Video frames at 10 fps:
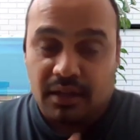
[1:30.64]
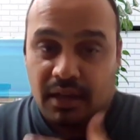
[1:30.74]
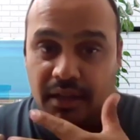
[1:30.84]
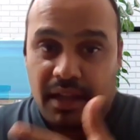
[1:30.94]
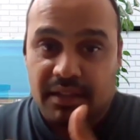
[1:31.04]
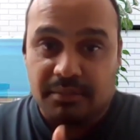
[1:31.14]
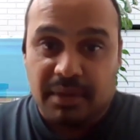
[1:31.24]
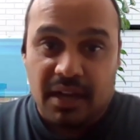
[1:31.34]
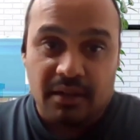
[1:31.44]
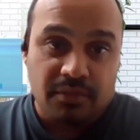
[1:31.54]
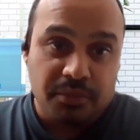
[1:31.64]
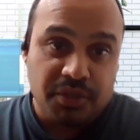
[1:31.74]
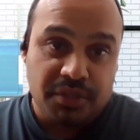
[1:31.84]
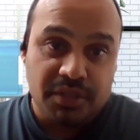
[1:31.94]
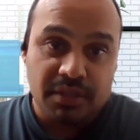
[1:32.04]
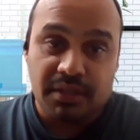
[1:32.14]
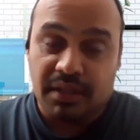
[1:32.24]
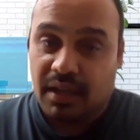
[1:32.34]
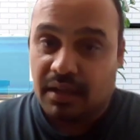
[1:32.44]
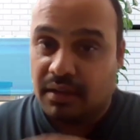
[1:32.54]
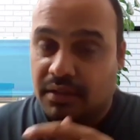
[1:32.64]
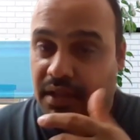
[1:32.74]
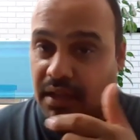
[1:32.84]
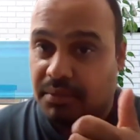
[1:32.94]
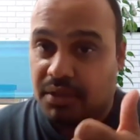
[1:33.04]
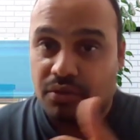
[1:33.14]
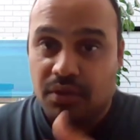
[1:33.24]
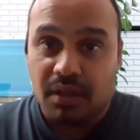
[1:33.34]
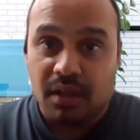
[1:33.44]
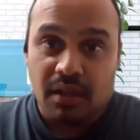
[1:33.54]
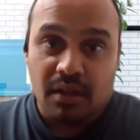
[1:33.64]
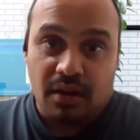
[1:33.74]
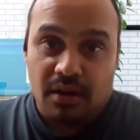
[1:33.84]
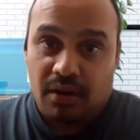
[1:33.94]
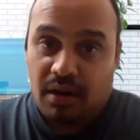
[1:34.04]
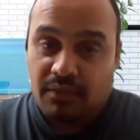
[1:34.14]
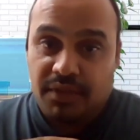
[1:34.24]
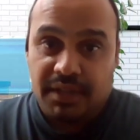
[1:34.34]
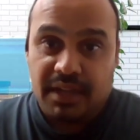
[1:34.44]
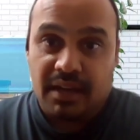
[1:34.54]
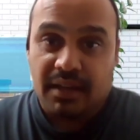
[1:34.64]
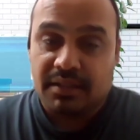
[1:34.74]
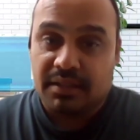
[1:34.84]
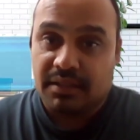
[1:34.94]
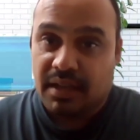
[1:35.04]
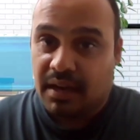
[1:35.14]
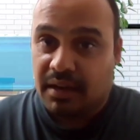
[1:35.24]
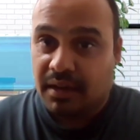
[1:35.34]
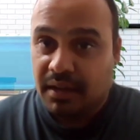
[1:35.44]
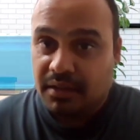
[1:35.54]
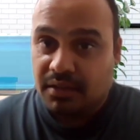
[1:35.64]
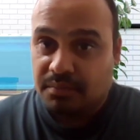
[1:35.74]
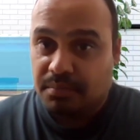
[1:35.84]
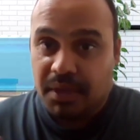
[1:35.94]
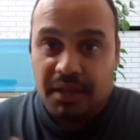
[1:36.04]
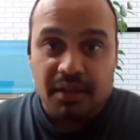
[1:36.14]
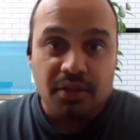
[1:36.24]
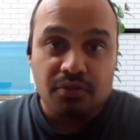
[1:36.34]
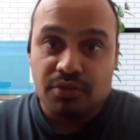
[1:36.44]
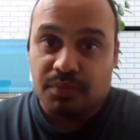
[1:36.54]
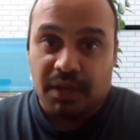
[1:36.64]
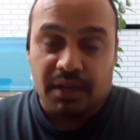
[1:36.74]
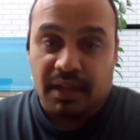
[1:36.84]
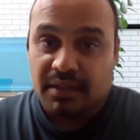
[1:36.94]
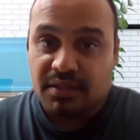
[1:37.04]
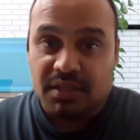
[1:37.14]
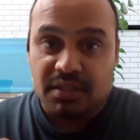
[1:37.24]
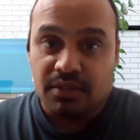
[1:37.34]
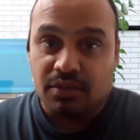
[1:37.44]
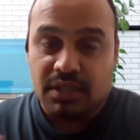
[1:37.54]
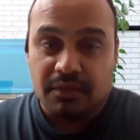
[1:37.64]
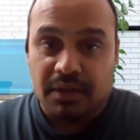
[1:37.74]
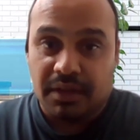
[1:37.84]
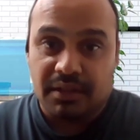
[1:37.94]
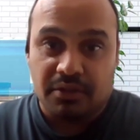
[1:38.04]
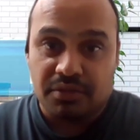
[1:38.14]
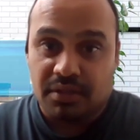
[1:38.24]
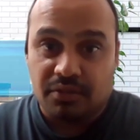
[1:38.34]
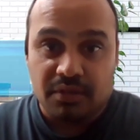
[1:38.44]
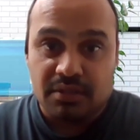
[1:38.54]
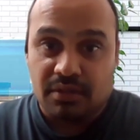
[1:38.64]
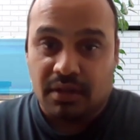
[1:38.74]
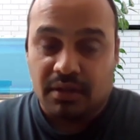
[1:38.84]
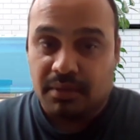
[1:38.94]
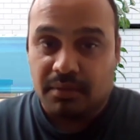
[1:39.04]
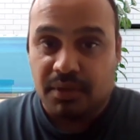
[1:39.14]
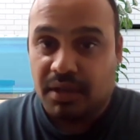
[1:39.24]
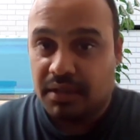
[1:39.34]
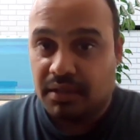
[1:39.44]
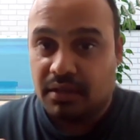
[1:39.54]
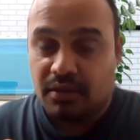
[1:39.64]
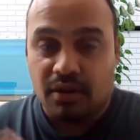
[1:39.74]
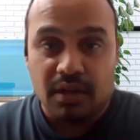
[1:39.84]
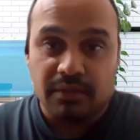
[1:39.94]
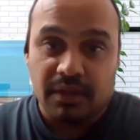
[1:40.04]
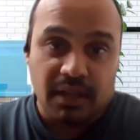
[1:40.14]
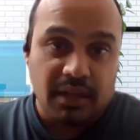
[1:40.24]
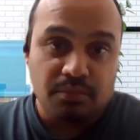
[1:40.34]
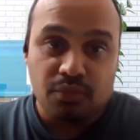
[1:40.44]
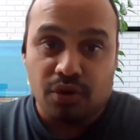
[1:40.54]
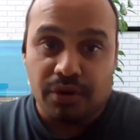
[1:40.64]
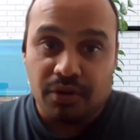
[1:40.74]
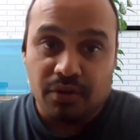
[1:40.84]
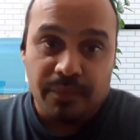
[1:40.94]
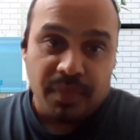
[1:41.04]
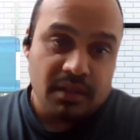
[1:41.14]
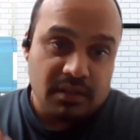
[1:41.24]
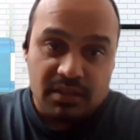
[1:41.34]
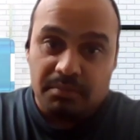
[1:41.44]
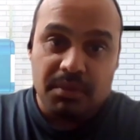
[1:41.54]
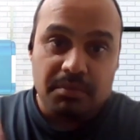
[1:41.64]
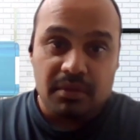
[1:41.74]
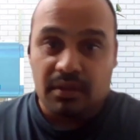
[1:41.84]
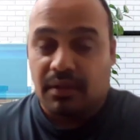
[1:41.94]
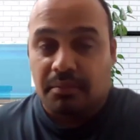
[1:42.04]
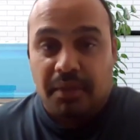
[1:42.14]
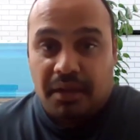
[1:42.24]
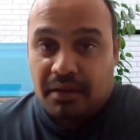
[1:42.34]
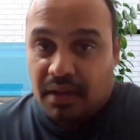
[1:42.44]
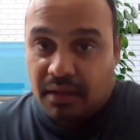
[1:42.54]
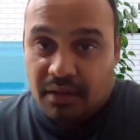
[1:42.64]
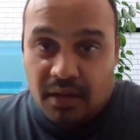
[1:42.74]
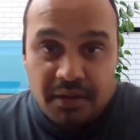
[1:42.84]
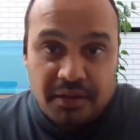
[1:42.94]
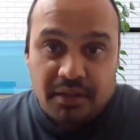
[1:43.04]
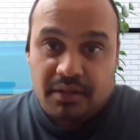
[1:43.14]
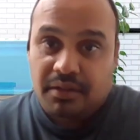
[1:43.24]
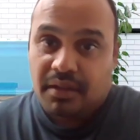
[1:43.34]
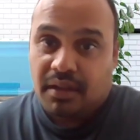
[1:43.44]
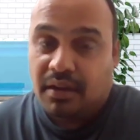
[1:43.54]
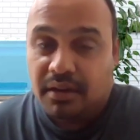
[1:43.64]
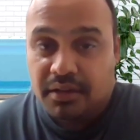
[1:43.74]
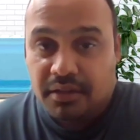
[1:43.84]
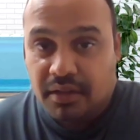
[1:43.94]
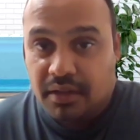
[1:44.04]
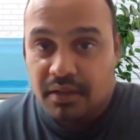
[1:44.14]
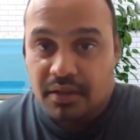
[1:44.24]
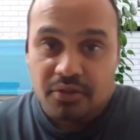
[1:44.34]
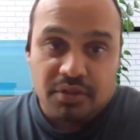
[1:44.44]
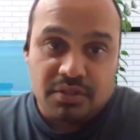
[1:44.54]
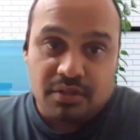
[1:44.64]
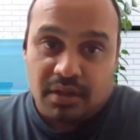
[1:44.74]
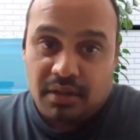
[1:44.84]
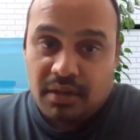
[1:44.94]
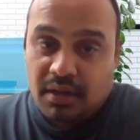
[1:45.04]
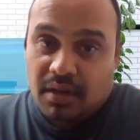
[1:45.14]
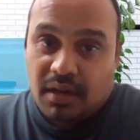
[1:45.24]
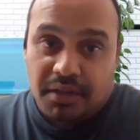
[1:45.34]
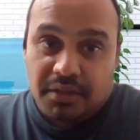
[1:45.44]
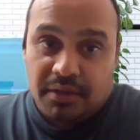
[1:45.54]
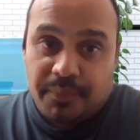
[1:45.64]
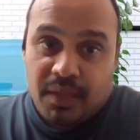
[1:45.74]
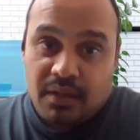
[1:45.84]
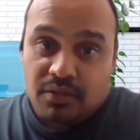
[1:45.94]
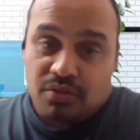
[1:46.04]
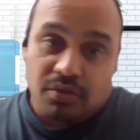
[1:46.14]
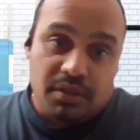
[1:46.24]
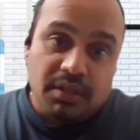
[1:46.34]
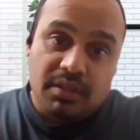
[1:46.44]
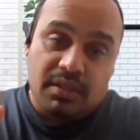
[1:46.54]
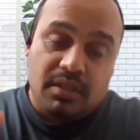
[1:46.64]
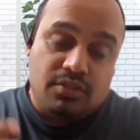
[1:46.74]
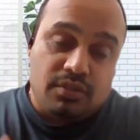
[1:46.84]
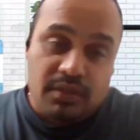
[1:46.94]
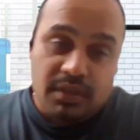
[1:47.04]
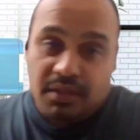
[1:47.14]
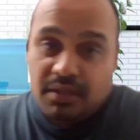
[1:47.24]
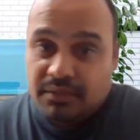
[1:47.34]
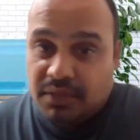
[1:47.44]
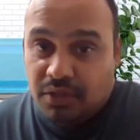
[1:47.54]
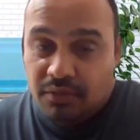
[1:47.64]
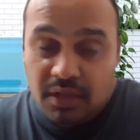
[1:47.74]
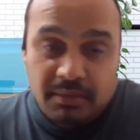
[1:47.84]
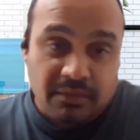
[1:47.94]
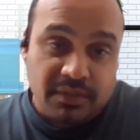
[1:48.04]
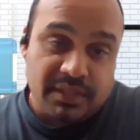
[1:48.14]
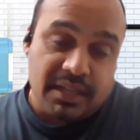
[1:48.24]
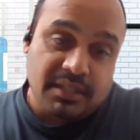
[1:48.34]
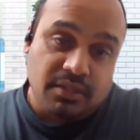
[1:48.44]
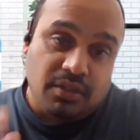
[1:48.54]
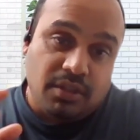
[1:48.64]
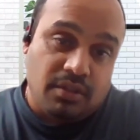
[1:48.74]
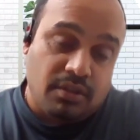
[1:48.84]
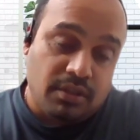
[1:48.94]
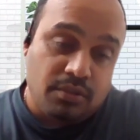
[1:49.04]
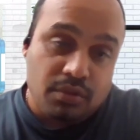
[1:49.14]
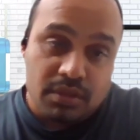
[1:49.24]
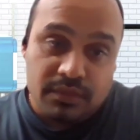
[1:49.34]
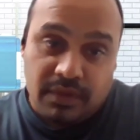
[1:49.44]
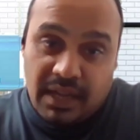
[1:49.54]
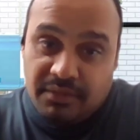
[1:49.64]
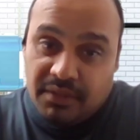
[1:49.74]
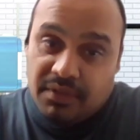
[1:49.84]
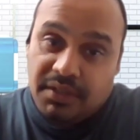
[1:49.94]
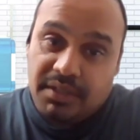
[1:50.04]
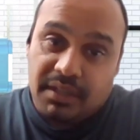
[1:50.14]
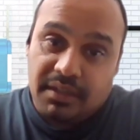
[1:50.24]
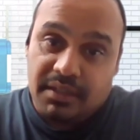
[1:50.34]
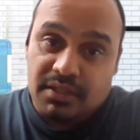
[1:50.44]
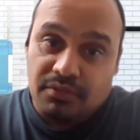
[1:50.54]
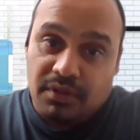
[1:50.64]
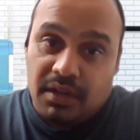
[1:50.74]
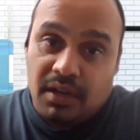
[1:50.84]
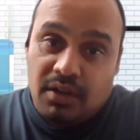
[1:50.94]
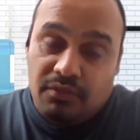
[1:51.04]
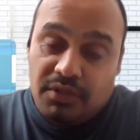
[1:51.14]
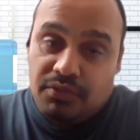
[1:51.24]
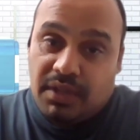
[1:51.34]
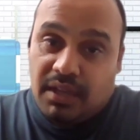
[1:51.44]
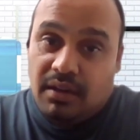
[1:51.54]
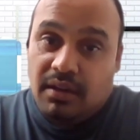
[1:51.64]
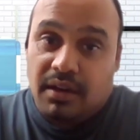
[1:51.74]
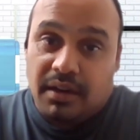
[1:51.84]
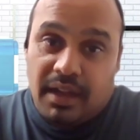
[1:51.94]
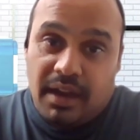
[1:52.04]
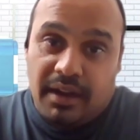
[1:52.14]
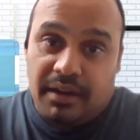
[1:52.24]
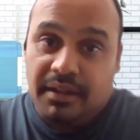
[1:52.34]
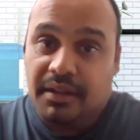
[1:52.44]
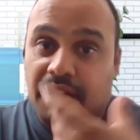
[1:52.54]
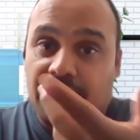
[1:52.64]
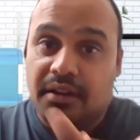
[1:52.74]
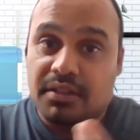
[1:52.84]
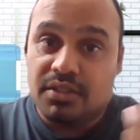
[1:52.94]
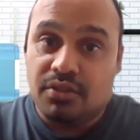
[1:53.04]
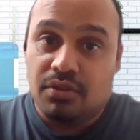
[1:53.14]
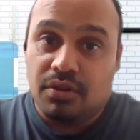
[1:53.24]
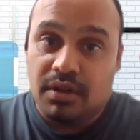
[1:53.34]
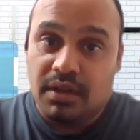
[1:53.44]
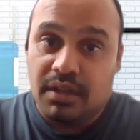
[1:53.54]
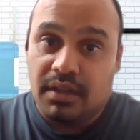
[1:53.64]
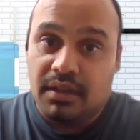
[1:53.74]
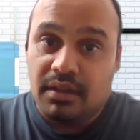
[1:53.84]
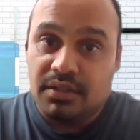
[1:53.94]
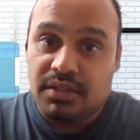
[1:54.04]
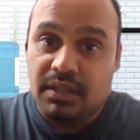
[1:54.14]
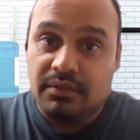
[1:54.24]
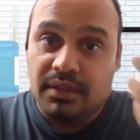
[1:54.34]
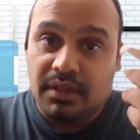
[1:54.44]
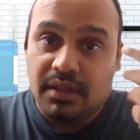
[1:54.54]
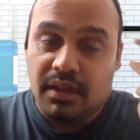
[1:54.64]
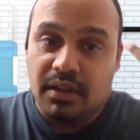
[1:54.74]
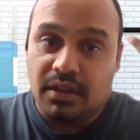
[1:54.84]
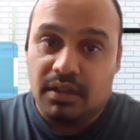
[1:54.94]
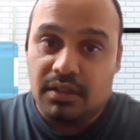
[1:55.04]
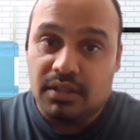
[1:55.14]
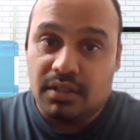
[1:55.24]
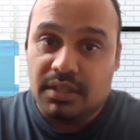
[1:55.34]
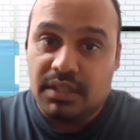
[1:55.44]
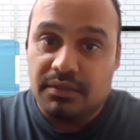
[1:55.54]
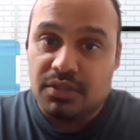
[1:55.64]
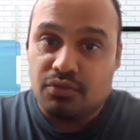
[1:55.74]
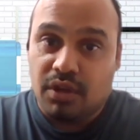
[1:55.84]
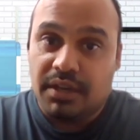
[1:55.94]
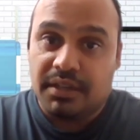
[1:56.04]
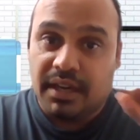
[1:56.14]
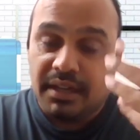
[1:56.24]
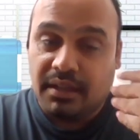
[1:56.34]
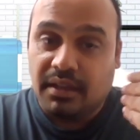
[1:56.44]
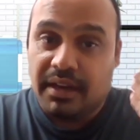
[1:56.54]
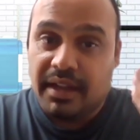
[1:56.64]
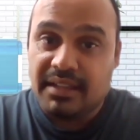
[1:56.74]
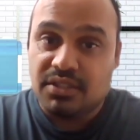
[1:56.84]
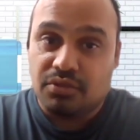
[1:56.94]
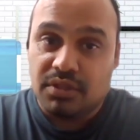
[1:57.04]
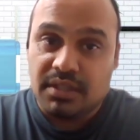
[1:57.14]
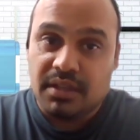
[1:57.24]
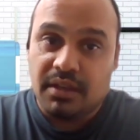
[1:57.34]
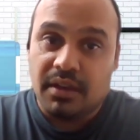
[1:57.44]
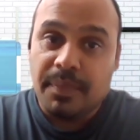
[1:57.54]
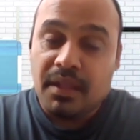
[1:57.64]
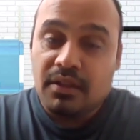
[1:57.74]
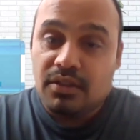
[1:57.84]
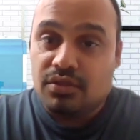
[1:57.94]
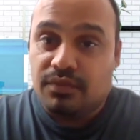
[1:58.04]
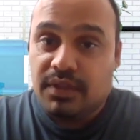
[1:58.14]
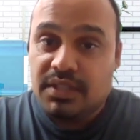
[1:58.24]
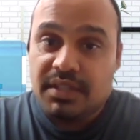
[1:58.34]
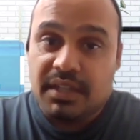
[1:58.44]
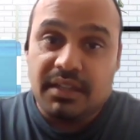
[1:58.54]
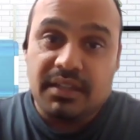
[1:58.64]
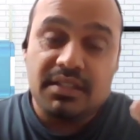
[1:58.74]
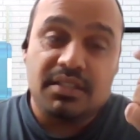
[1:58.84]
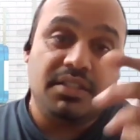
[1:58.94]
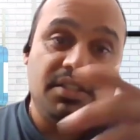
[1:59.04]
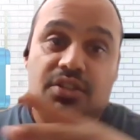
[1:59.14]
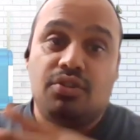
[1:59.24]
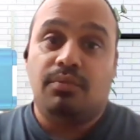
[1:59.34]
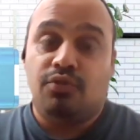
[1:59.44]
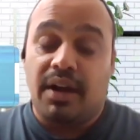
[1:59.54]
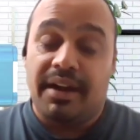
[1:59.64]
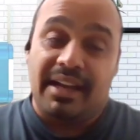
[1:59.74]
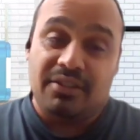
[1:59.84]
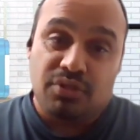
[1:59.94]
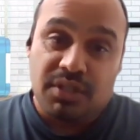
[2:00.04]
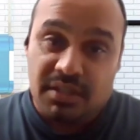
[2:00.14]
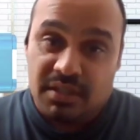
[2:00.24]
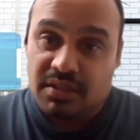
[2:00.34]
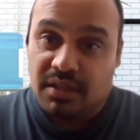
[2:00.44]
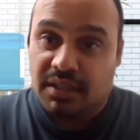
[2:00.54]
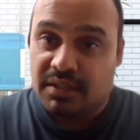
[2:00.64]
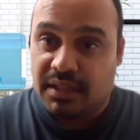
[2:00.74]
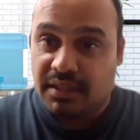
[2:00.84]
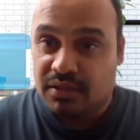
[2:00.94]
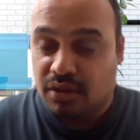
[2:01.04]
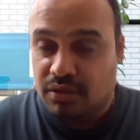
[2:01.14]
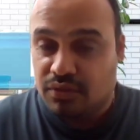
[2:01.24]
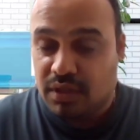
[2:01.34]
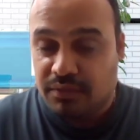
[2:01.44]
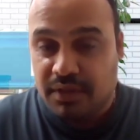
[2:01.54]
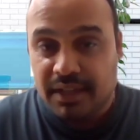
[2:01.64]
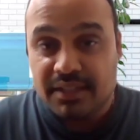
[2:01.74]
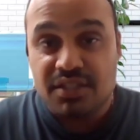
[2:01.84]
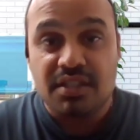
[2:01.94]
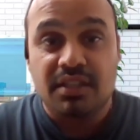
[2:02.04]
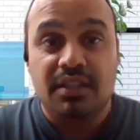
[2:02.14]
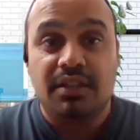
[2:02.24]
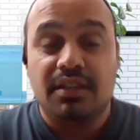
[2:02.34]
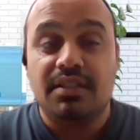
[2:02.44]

like as a bioinformatician, they have they have been doing a lot of data analysis and paying huge money like 60 or 70,000 US dollar a year or even like more, you know, some people even make like 100k, 100k US dollar a year. So these, so in this video, we'll be emphasizing in, on those five different techniques where, which you can learn and increase your uh, CV, uh, CV's quality and in, enhance your skill. So first technique is the genome-wide association studies that is also referred as G,